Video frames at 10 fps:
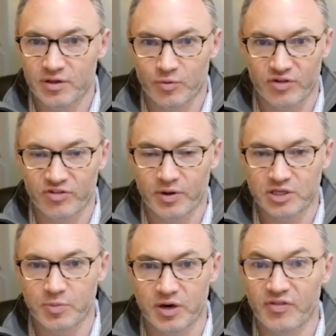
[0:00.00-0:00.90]
raised a
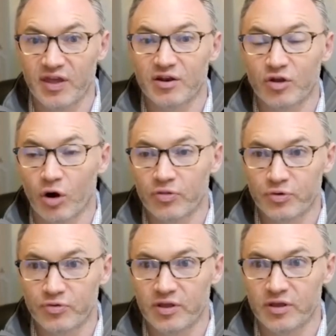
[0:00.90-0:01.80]
bunch of money. They had gone
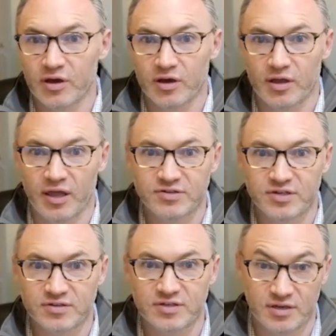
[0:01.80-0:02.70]
through the
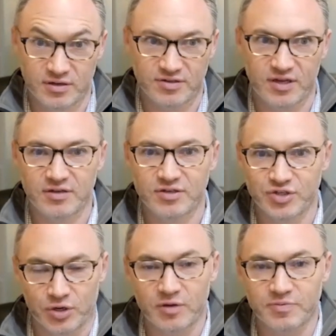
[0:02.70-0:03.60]
A16Z
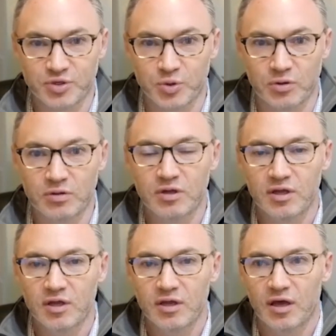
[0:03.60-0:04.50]
startup school.
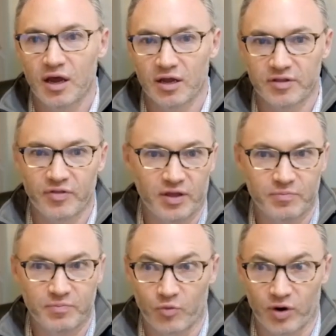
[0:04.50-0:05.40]
Then
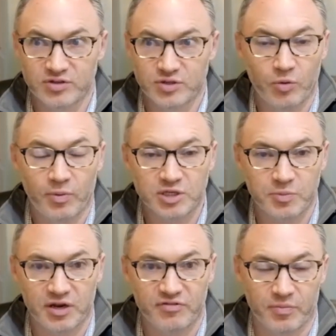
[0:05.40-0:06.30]
they raised a whole bunch of
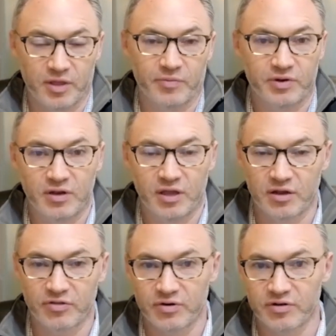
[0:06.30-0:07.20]
money from them and
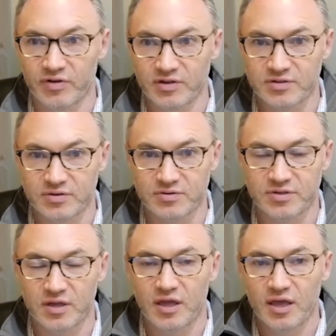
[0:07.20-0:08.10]
other investors.